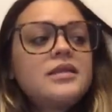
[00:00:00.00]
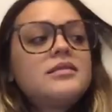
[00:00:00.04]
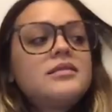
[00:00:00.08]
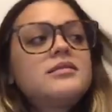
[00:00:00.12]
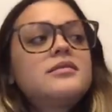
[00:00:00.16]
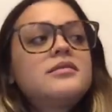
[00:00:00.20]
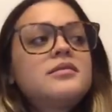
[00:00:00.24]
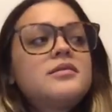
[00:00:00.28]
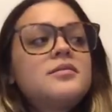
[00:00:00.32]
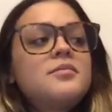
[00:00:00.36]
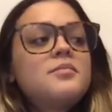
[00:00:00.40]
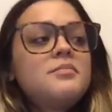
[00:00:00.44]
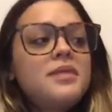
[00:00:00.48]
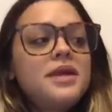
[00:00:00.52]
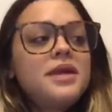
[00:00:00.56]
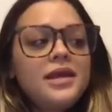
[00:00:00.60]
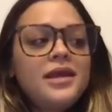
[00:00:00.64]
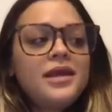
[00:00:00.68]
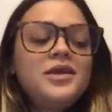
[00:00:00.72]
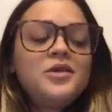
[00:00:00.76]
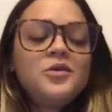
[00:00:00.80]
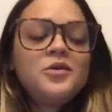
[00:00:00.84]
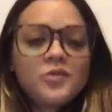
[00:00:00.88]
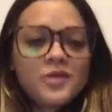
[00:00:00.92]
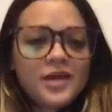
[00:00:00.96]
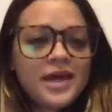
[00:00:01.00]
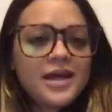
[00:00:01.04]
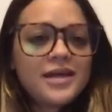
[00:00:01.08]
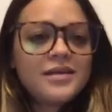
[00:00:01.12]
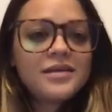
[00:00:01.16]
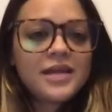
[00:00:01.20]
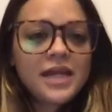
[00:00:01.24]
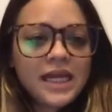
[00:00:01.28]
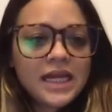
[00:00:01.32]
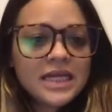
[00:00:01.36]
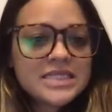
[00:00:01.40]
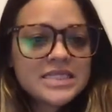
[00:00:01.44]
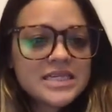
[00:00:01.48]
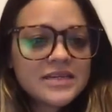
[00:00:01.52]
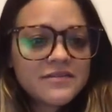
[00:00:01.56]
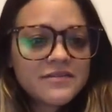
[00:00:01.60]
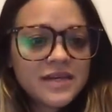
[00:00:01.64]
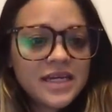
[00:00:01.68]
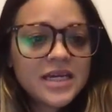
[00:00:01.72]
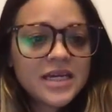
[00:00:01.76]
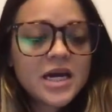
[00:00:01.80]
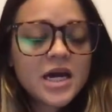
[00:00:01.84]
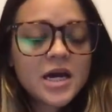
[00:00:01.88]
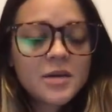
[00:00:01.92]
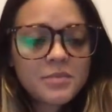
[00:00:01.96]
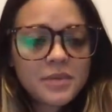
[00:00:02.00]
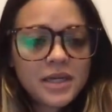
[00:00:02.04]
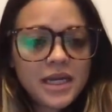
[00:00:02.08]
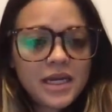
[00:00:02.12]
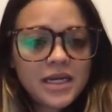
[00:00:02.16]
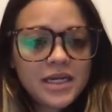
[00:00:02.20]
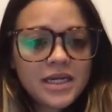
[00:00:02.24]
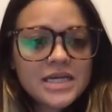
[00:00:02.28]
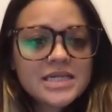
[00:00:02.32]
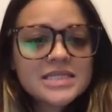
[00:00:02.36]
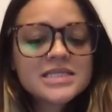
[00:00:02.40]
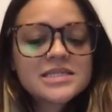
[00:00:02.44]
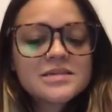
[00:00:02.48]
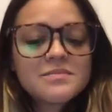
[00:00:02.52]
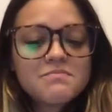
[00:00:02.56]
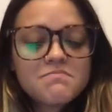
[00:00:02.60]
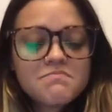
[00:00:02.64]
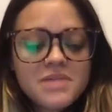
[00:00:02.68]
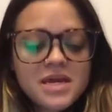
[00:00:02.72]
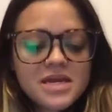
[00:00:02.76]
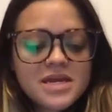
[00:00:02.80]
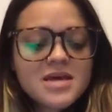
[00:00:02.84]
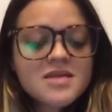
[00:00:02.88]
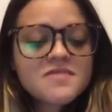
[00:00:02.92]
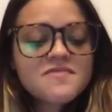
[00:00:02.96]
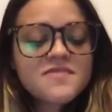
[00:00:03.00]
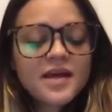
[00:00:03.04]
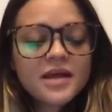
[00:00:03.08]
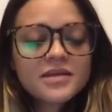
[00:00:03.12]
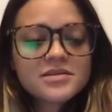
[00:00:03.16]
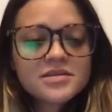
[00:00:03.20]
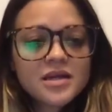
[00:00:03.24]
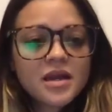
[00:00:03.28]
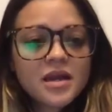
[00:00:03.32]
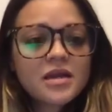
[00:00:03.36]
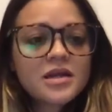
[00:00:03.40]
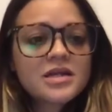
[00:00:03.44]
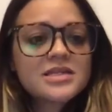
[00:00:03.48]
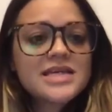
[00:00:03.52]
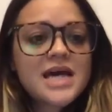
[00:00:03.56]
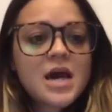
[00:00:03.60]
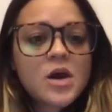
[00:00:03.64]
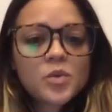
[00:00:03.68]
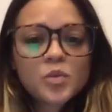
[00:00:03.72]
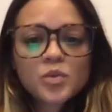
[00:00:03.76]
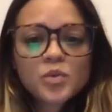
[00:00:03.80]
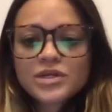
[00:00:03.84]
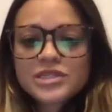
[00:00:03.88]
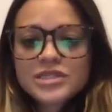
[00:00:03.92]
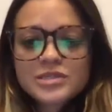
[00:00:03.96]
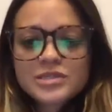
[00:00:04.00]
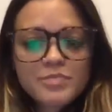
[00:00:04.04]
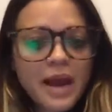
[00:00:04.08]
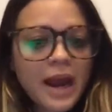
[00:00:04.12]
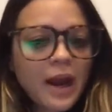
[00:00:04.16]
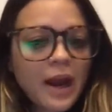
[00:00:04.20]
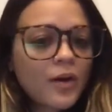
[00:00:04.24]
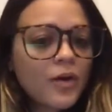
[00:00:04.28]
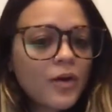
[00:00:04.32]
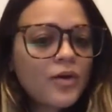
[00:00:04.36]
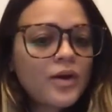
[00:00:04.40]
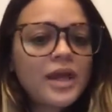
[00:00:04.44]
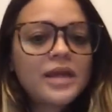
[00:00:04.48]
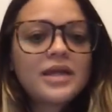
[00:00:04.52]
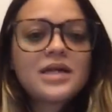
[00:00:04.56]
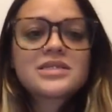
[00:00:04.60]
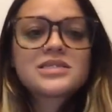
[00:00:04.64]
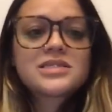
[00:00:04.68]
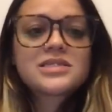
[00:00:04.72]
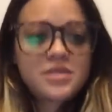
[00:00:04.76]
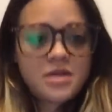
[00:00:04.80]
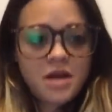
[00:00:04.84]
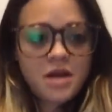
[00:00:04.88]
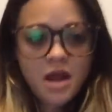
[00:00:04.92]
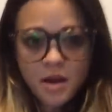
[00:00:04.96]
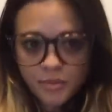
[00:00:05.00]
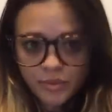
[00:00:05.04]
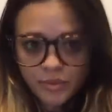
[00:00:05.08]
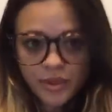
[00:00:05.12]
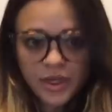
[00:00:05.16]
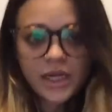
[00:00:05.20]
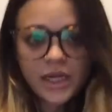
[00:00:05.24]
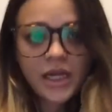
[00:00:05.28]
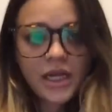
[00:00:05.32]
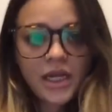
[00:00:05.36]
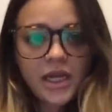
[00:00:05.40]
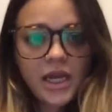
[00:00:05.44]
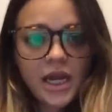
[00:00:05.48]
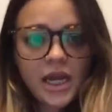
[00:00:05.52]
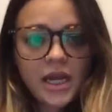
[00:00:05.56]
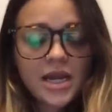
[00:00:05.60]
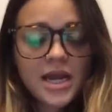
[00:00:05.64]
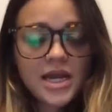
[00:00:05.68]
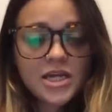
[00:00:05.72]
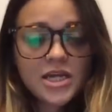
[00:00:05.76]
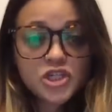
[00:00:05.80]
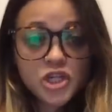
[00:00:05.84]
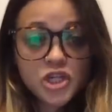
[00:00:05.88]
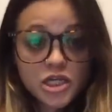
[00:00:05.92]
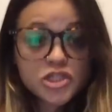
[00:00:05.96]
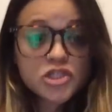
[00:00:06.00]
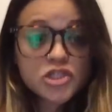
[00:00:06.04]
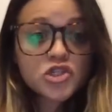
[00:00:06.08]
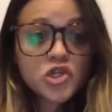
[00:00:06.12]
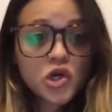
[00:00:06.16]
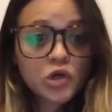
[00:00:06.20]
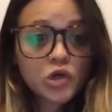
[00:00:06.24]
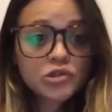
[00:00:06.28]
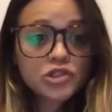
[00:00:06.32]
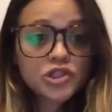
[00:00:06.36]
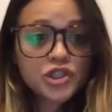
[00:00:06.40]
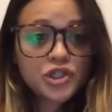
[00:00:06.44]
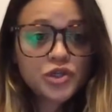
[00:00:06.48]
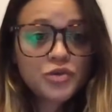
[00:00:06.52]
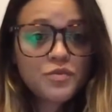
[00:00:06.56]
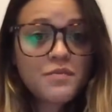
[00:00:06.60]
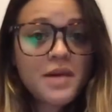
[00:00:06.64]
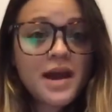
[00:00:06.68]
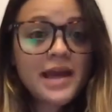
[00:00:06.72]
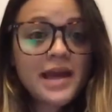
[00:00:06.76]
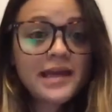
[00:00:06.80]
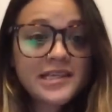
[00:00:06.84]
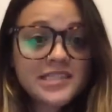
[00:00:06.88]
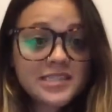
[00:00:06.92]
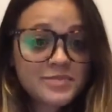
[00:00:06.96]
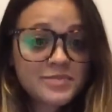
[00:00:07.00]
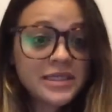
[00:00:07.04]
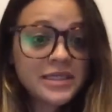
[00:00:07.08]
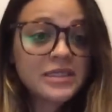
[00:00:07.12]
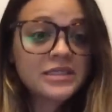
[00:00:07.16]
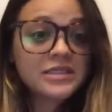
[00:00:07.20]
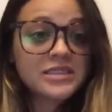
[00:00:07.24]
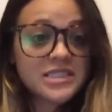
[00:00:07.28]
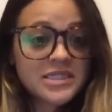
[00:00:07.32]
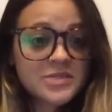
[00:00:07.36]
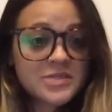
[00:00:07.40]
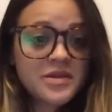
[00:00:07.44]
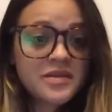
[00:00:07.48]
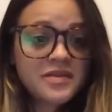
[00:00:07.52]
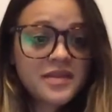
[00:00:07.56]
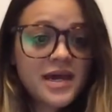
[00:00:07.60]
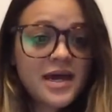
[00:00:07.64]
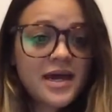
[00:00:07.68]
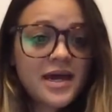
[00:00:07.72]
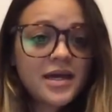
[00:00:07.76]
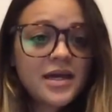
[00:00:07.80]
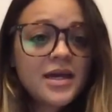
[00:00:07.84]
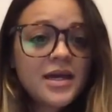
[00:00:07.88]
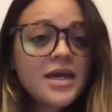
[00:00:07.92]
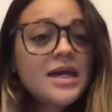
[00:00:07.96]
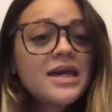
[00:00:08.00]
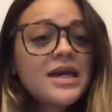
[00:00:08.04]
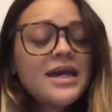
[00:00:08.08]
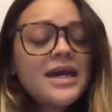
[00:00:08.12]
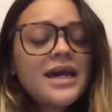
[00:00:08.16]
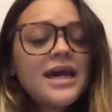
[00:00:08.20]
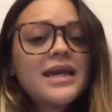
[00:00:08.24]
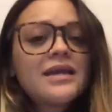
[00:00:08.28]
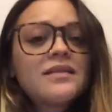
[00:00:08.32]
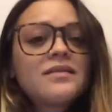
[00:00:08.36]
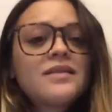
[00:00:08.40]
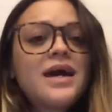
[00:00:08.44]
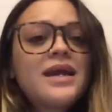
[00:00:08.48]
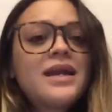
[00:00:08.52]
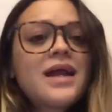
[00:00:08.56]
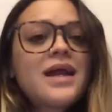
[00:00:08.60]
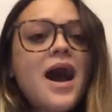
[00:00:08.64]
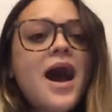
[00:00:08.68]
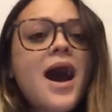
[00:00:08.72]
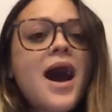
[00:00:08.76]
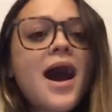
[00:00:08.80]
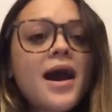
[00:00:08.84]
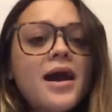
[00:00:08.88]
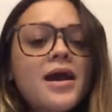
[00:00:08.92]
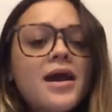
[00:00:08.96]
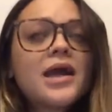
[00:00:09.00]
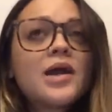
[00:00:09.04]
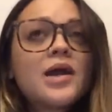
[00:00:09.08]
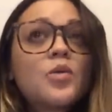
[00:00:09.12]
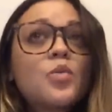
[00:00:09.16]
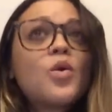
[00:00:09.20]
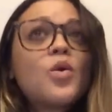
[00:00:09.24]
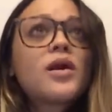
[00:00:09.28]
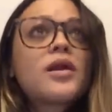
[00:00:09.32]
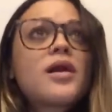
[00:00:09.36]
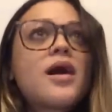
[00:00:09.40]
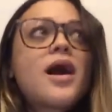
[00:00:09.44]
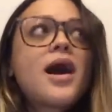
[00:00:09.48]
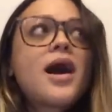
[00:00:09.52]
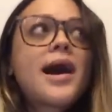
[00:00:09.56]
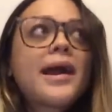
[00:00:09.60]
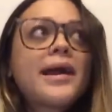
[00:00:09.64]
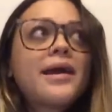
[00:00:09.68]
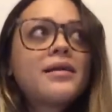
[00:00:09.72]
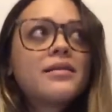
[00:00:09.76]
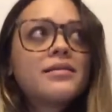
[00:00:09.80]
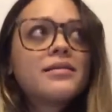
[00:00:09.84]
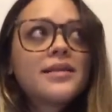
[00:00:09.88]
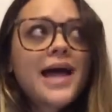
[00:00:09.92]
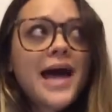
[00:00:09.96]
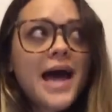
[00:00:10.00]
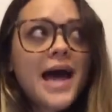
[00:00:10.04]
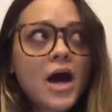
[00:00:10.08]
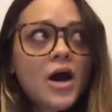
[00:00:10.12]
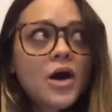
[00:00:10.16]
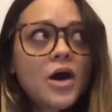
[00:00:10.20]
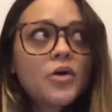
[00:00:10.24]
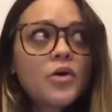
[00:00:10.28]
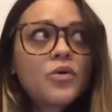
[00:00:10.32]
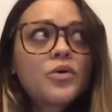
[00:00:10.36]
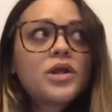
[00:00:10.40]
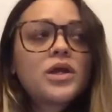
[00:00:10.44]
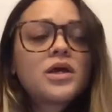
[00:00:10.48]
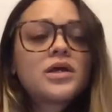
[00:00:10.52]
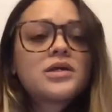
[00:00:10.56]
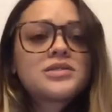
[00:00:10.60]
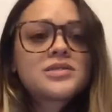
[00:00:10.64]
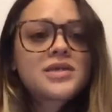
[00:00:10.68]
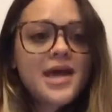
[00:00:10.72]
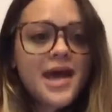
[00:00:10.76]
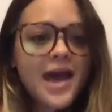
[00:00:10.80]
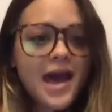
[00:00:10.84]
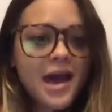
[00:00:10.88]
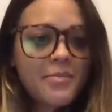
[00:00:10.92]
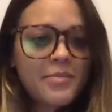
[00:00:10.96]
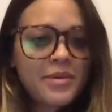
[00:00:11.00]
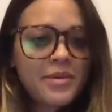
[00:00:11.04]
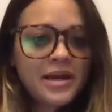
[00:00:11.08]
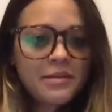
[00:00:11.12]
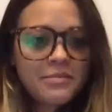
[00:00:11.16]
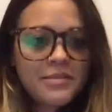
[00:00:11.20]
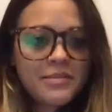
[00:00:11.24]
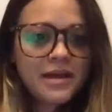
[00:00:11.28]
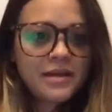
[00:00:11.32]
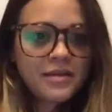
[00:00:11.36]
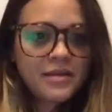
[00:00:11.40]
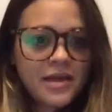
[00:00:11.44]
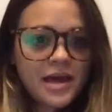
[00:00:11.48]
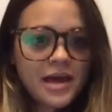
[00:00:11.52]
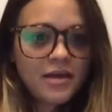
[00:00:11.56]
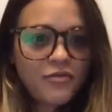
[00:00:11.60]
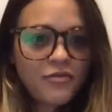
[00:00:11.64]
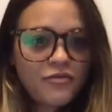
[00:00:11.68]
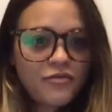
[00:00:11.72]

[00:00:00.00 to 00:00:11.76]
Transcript: the minute you let negativity come in is the minute things are going to downward spiral and it's not pretty and i just told you my experience with that and let i uh, and what i allowed to happen in my life